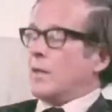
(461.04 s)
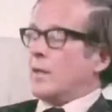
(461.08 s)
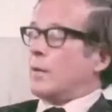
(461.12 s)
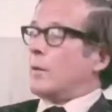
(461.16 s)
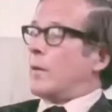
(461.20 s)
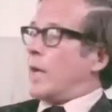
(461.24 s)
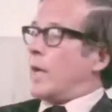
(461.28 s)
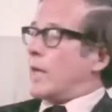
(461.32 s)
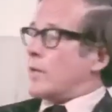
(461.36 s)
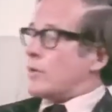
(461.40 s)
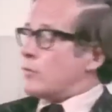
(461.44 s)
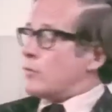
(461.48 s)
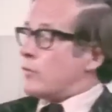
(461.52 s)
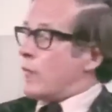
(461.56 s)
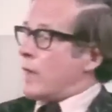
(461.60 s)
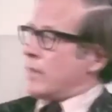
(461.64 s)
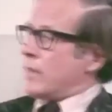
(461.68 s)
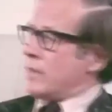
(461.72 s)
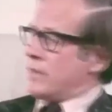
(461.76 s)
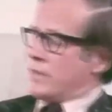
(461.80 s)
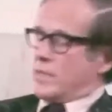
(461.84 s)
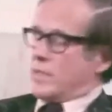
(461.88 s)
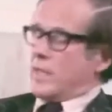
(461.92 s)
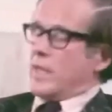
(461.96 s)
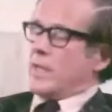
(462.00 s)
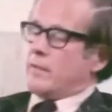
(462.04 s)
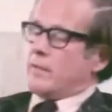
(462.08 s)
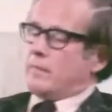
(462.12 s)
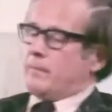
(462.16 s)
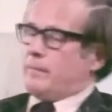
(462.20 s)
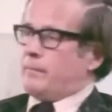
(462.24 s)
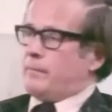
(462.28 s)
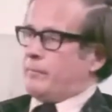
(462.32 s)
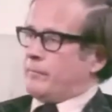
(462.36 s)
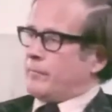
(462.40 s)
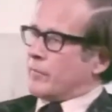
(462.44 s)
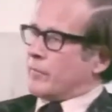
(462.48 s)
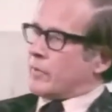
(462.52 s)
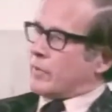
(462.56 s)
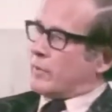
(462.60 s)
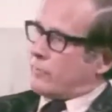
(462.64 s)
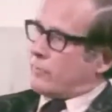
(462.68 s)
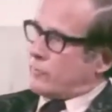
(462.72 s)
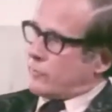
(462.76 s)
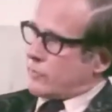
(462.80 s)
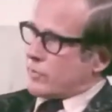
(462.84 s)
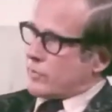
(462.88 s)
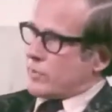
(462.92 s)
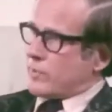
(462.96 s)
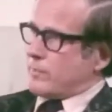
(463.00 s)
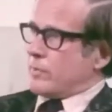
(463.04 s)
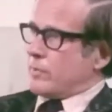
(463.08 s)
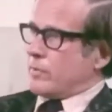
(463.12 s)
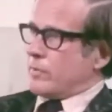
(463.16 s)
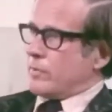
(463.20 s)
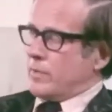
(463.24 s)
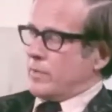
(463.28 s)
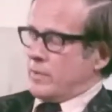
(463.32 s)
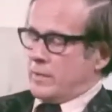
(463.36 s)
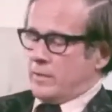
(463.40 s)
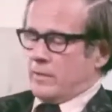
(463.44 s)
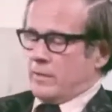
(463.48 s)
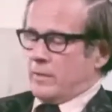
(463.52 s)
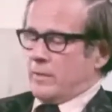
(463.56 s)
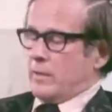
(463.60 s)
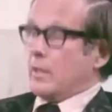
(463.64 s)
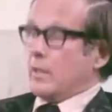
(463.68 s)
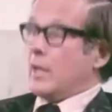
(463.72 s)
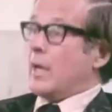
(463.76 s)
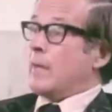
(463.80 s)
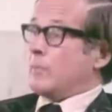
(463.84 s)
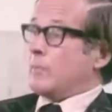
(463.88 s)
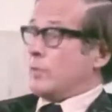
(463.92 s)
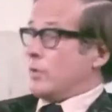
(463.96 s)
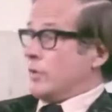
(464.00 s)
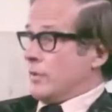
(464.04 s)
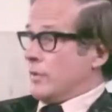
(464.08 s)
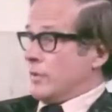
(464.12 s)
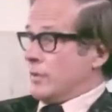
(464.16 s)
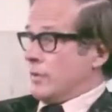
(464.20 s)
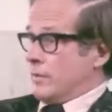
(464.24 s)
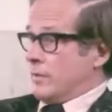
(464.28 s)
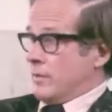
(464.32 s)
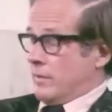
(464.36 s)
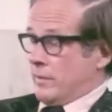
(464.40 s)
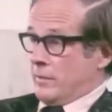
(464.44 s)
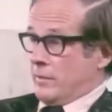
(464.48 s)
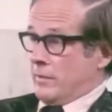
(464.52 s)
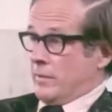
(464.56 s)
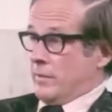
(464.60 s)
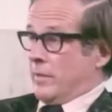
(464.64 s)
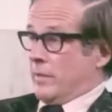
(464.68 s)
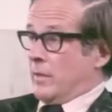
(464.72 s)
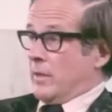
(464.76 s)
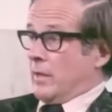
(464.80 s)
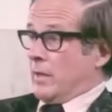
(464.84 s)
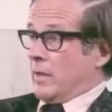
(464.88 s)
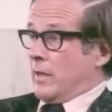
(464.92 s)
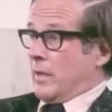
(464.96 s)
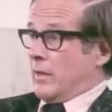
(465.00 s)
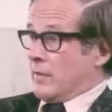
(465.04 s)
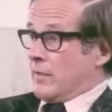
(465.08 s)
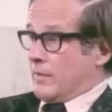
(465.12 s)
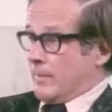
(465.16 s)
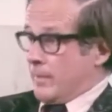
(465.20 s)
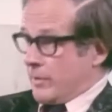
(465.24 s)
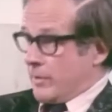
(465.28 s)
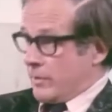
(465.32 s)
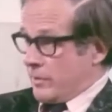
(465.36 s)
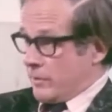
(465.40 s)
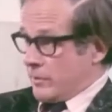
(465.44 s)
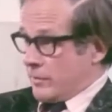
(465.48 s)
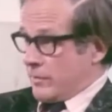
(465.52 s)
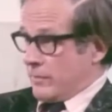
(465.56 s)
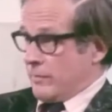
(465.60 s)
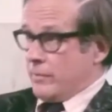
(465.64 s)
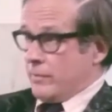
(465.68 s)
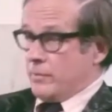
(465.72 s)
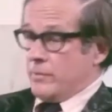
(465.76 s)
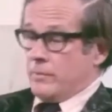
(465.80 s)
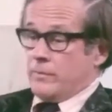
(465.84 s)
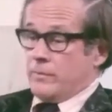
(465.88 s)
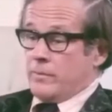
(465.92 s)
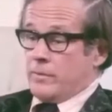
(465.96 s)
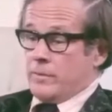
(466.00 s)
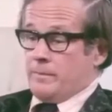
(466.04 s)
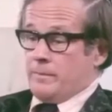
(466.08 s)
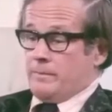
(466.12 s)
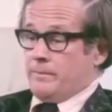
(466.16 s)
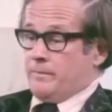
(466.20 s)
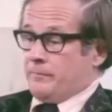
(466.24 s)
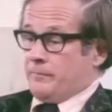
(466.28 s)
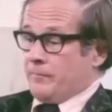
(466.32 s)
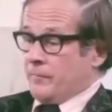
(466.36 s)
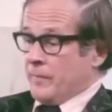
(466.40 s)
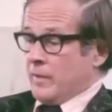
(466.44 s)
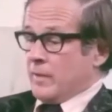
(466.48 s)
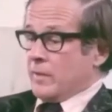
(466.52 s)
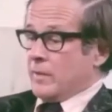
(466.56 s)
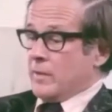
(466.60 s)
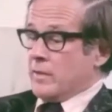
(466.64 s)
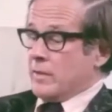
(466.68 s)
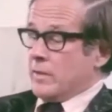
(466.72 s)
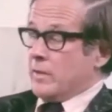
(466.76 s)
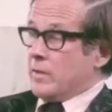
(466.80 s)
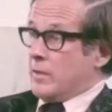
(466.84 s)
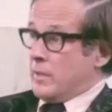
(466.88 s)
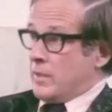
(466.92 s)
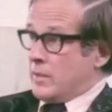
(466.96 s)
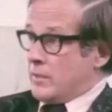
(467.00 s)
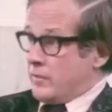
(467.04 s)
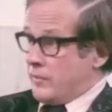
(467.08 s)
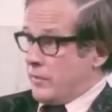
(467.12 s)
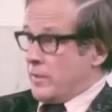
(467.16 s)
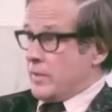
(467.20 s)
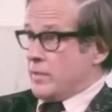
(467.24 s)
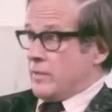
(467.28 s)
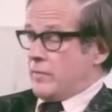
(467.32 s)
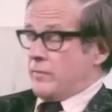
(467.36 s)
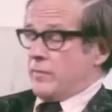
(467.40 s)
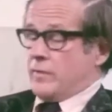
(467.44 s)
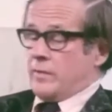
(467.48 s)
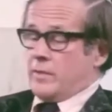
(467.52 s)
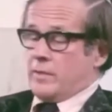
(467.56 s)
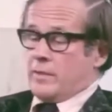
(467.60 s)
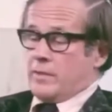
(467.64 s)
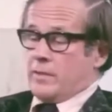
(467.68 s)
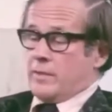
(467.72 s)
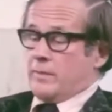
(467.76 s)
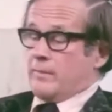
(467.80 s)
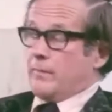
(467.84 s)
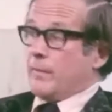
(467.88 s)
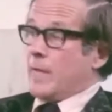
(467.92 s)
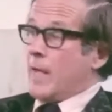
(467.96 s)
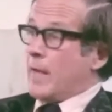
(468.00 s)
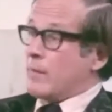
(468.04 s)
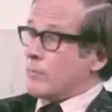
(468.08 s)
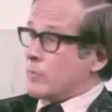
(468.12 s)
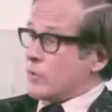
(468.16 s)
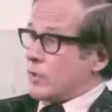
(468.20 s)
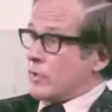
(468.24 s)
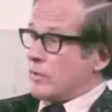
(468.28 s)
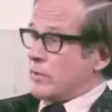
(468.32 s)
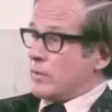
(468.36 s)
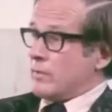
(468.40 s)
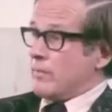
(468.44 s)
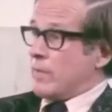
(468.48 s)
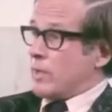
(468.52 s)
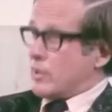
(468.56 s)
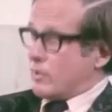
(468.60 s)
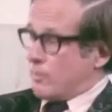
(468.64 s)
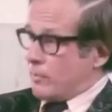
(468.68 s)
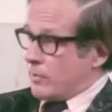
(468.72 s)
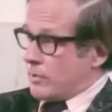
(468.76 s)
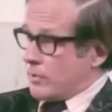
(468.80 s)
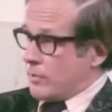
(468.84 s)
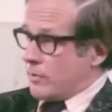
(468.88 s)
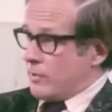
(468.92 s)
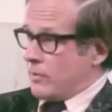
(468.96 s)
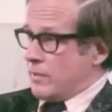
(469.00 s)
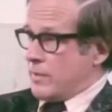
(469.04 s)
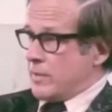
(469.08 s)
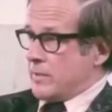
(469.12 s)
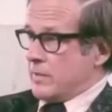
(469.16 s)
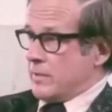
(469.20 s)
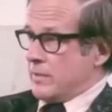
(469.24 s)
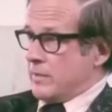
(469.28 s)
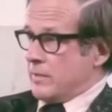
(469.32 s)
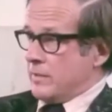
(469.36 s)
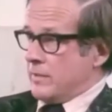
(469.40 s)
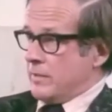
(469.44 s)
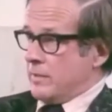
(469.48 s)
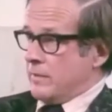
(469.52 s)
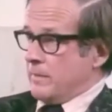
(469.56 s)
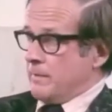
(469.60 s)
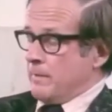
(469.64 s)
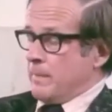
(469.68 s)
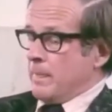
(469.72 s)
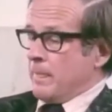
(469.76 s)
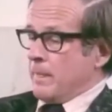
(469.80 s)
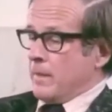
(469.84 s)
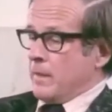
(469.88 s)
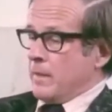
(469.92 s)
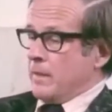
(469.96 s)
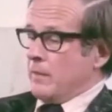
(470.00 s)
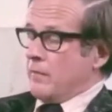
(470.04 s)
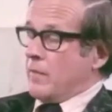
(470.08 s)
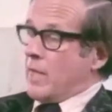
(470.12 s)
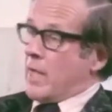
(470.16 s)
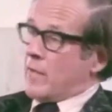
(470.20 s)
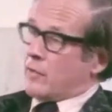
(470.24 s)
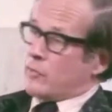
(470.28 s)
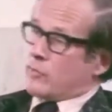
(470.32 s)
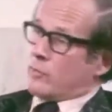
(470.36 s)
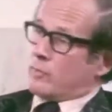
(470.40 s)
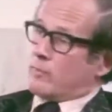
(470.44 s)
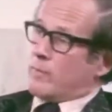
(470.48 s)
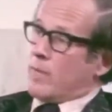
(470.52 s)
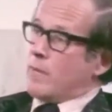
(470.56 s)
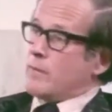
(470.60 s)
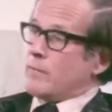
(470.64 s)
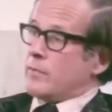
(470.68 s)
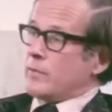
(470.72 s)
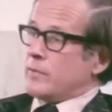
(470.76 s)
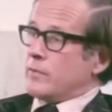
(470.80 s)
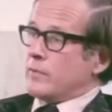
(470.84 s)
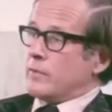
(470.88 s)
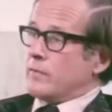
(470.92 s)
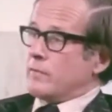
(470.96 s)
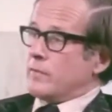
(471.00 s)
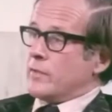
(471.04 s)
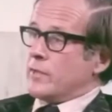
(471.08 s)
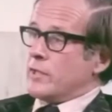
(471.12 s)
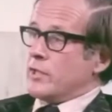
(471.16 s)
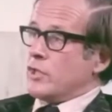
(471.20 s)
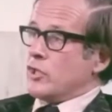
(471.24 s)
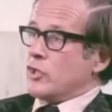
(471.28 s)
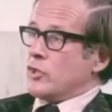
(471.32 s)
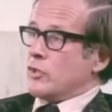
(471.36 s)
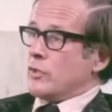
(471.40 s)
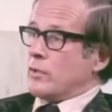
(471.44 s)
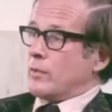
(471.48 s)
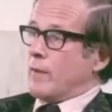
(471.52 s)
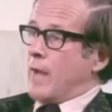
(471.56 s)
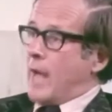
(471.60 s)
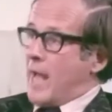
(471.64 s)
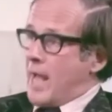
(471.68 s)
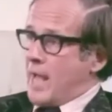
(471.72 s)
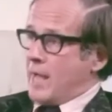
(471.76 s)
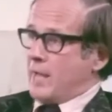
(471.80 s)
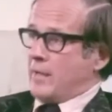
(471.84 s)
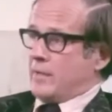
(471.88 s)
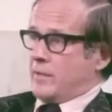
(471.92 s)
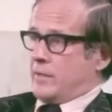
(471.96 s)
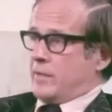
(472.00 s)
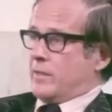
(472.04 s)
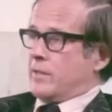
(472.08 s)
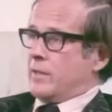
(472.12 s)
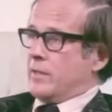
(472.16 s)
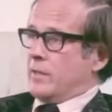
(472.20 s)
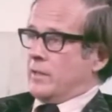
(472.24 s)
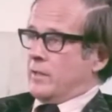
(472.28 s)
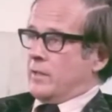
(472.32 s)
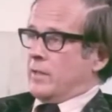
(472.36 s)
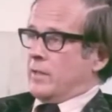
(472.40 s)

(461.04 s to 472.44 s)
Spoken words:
Well, as you rightly say, the difference between Hampshire's and Iris Murdoch's views is this, that Hampshire is much more interested in the actual moment of decision to act,